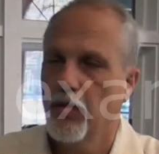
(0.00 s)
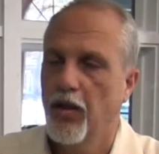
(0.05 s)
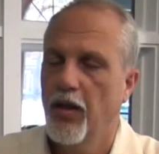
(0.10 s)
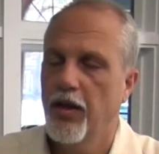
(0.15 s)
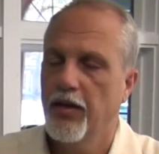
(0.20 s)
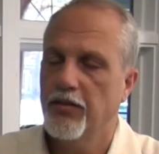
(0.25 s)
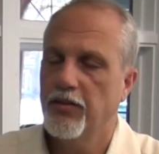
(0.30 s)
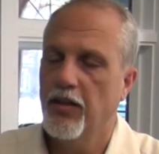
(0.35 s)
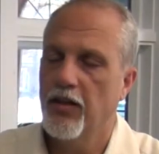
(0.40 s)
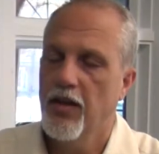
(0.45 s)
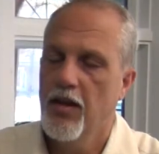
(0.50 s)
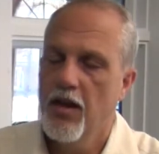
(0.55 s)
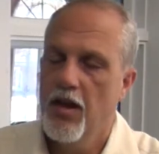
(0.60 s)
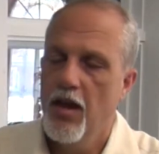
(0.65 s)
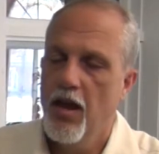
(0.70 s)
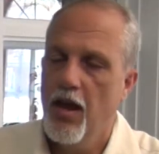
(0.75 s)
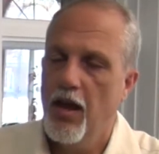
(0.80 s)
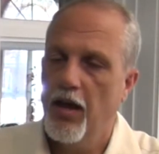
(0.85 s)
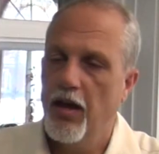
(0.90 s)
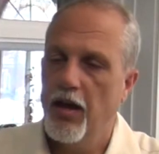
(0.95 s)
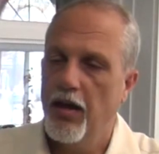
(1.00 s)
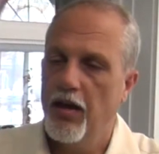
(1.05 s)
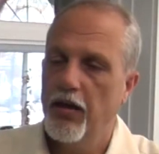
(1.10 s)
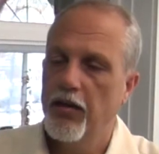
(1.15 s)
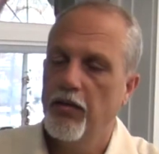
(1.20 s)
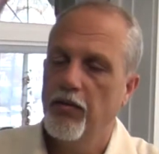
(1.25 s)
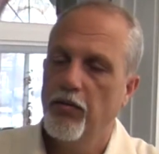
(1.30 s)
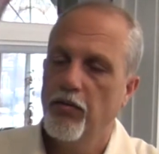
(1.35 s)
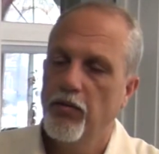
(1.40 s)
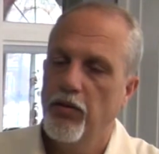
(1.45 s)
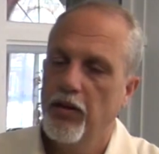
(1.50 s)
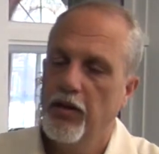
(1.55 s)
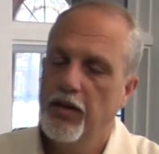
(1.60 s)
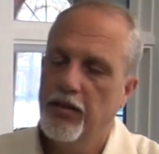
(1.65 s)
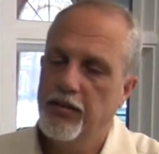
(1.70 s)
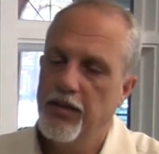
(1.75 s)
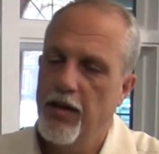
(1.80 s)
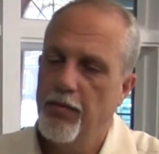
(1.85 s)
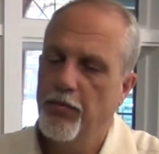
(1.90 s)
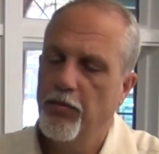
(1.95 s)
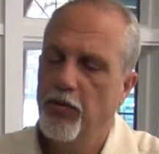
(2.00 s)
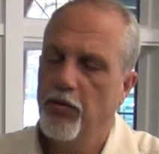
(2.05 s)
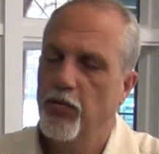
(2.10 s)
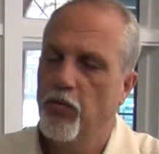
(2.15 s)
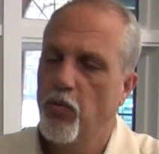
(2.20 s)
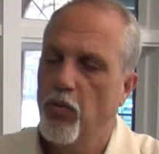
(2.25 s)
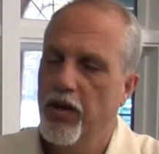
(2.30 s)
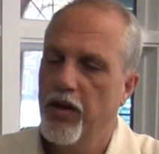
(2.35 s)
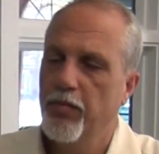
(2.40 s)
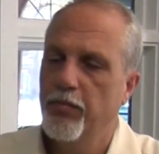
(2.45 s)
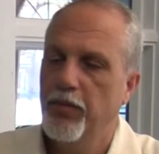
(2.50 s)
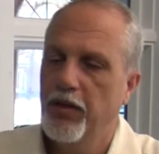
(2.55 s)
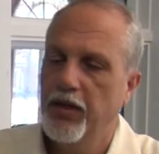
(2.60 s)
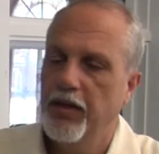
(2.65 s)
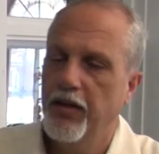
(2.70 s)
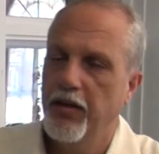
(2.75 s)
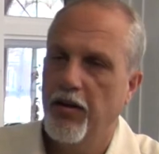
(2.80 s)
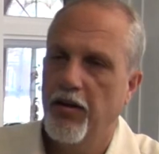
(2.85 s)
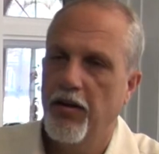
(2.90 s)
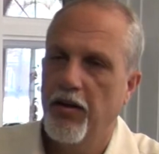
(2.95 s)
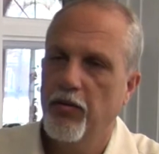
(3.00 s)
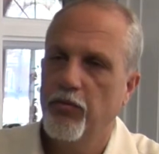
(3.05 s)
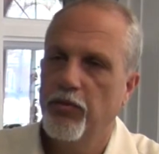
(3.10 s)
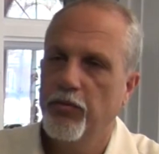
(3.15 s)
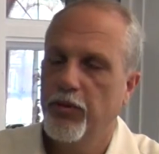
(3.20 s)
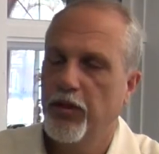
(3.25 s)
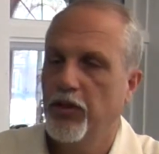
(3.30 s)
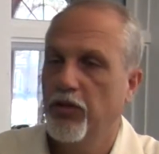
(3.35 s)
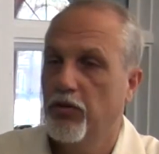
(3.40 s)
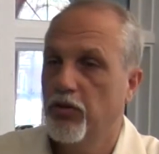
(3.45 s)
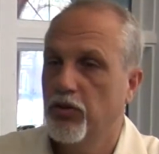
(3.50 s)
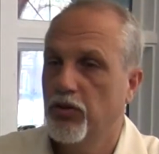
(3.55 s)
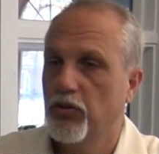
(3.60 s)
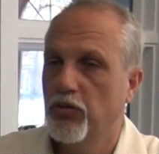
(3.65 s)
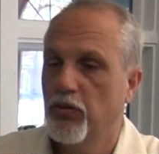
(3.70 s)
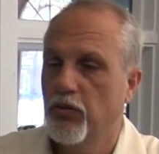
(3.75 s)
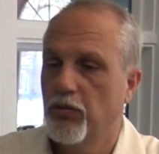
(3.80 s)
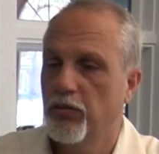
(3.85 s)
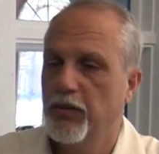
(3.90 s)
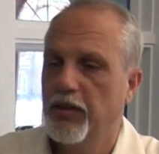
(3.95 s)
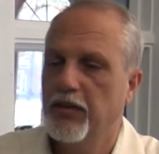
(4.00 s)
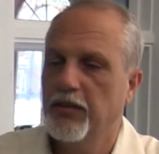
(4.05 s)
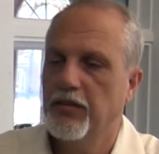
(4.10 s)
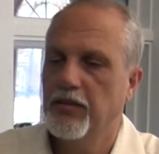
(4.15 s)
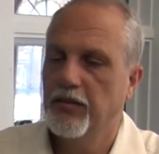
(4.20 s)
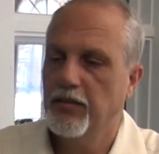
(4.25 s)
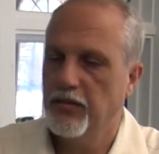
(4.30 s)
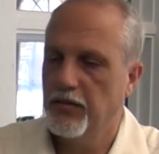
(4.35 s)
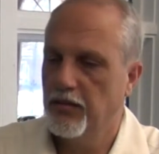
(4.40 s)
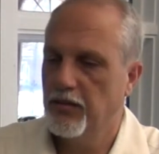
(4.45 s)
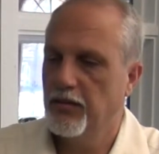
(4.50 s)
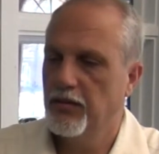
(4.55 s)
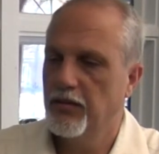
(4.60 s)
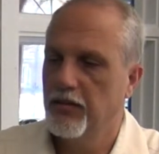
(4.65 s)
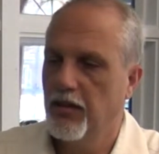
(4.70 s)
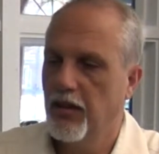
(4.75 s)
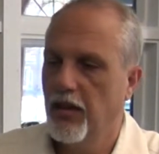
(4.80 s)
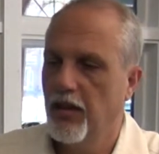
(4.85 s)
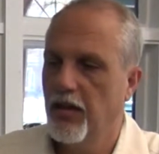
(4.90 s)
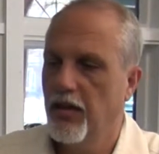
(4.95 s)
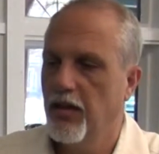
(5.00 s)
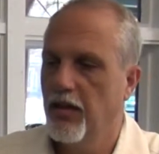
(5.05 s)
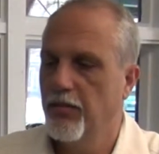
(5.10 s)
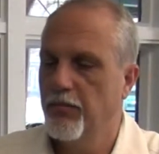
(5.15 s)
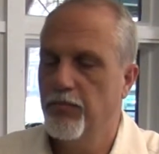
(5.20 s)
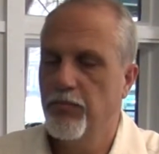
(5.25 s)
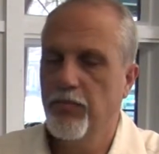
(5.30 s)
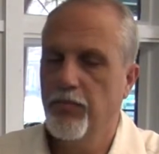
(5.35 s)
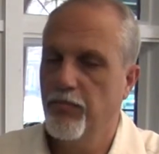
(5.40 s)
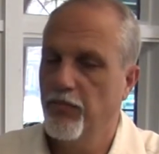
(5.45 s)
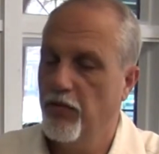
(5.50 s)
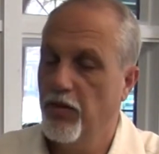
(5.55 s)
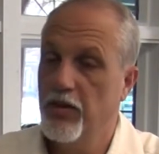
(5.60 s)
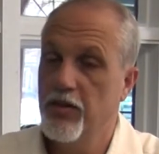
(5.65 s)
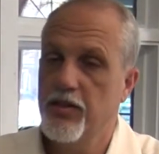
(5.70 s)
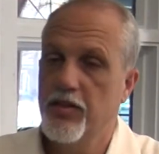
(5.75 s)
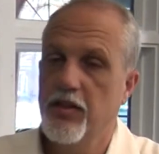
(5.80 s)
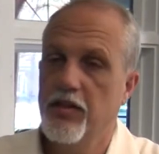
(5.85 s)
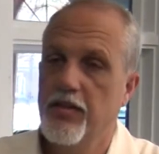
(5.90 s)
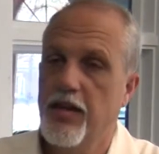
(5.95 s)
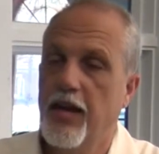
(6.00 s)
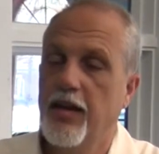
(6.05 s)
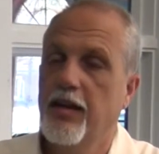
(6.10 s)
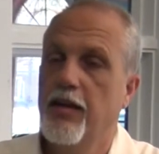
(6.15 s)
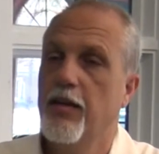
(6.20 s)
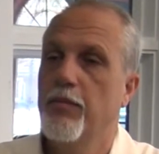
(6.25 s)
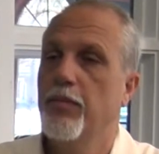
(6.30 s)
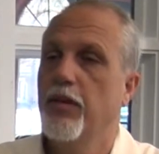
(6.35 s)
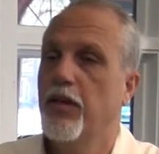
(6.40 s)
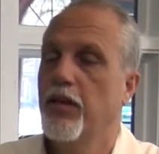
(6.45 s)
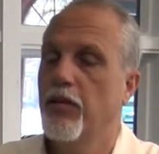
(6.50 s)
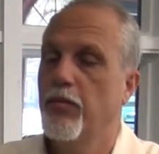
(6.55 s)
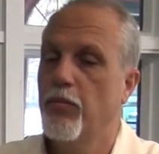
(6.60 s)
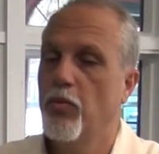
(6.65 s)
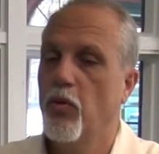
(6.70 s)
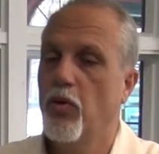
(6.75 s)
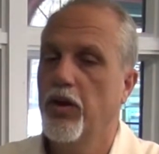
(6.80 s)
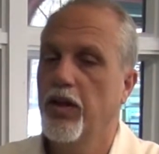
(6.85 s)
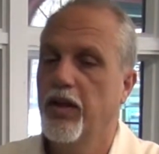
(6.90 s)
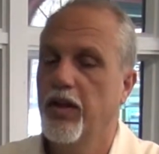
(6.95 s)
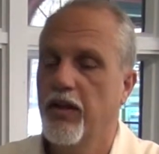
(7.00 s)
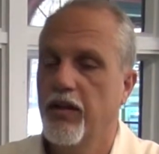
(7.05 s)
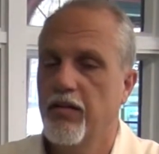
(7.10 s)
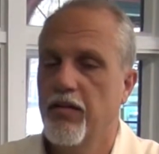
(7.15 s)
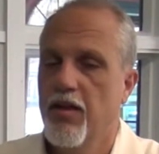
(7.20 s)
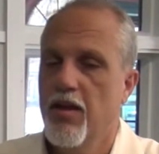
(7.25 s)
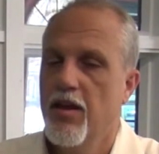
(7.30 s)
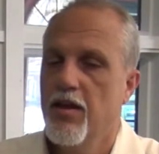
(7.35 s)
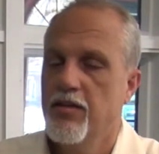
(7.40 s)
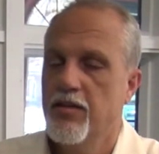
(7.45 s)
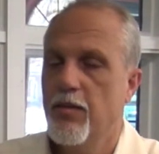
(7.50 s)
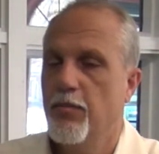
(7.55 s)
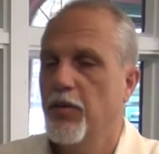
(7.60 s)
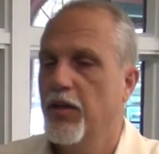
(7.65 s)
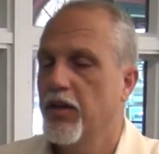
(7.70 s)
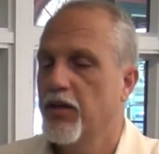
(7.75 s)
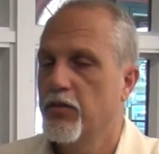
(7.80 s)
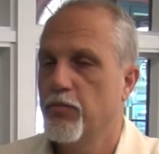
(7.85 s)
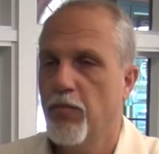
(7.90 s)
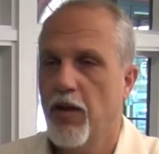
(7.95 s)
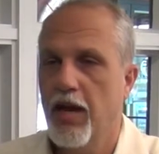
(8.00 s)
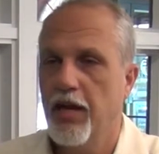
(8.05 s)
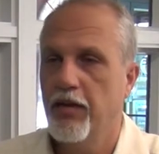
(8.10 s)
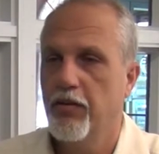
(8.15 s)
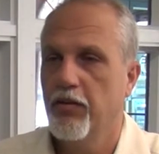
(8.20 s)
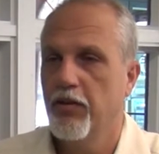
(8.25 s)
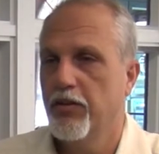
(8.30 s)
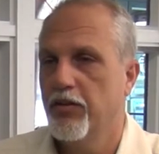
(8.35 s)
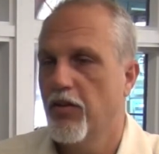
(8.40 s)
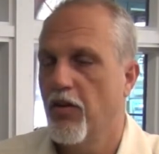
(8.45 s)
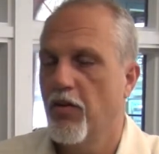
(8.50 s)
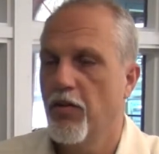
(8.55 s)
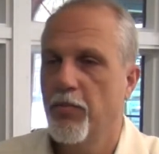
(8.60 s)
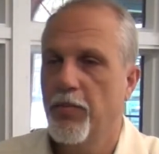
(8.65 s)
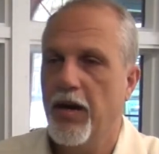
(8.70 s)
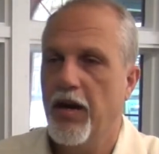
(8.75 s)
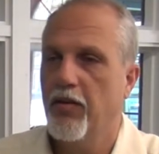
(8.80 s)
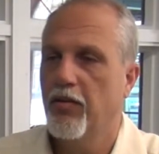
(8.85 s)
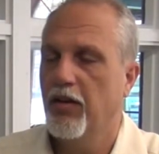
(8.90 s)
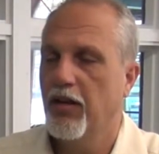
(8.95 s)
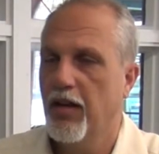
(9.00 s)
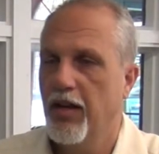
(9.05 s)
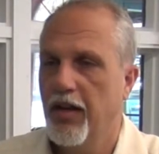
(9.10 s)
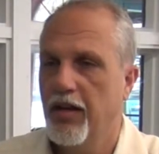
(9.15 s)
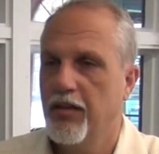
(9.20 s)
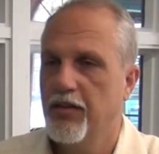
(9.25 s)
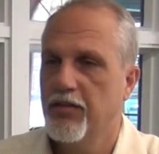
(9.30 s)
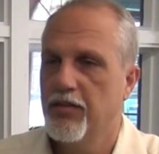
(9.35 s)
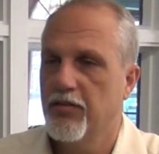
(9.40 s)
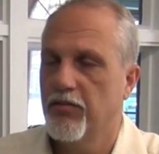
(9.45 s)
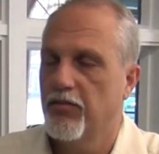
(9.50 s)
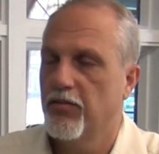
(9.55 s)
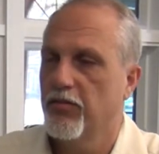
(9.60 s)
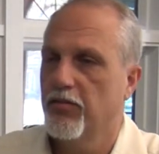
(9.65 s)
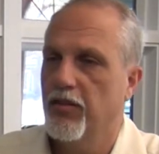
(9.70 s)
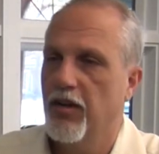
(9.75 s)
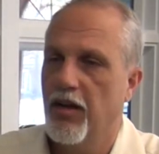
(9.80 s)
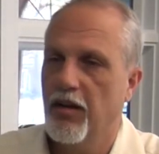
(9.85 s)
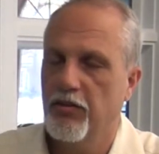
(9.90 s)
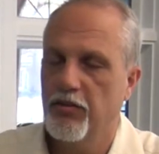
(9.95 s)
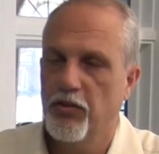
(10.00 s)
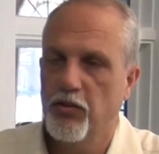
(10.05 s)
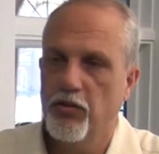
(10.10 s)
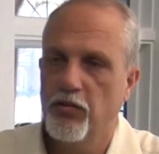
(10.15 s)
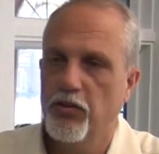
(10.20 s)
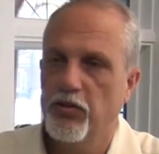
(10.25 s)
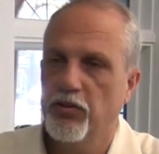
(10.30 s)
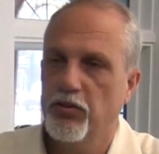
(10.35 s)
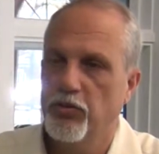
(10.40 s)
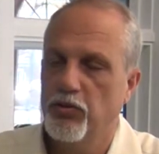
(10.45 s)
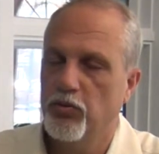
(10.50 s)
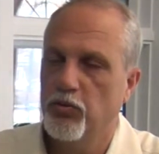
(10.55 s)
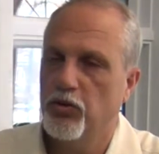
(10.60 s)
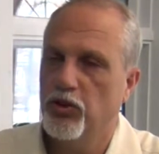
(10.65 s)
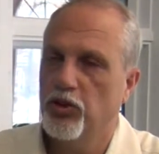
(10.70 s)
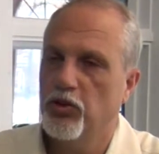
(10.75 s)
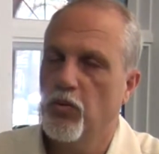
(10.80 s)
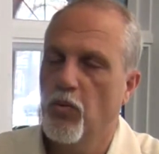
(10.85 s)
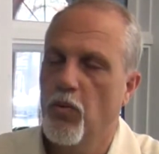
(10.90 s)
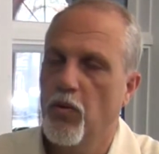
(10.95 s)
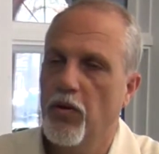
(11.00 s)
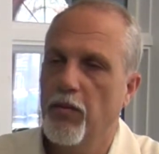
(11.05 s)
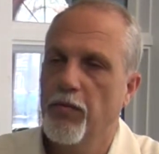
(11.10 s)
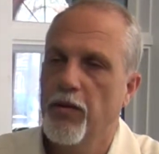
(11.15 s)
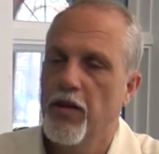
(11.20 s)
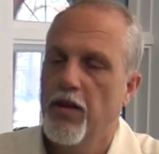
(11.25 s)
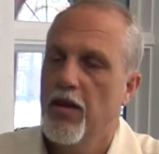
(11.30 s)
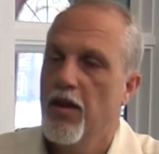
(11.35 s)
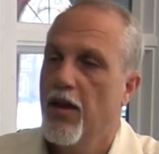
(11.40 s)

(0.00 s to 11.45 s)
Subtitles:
Excellent. An example of when a BDR would be used for a business is, for instance, I come in the morning and something as minor as all the power lines are knocked over due to a storm,